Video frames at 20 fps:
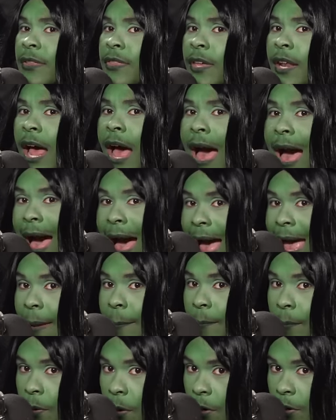that I
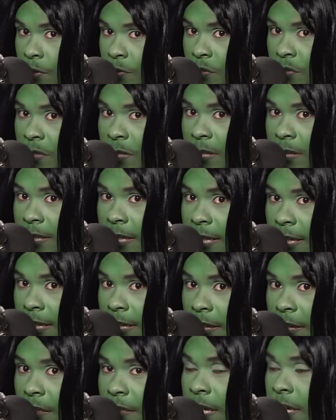
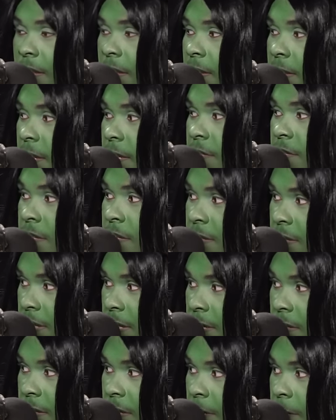personally think that this is
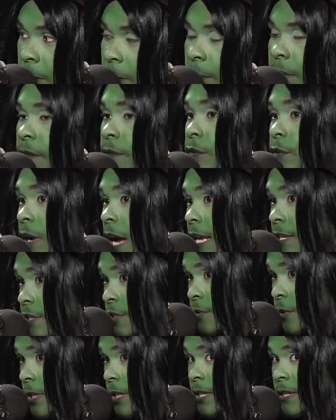D tier, but if you guys
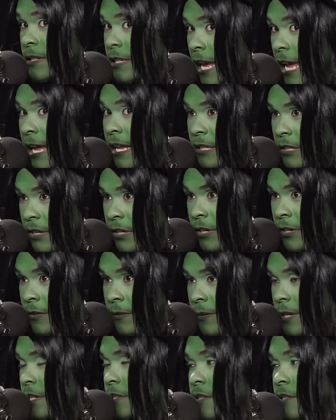agree that it's A tier, it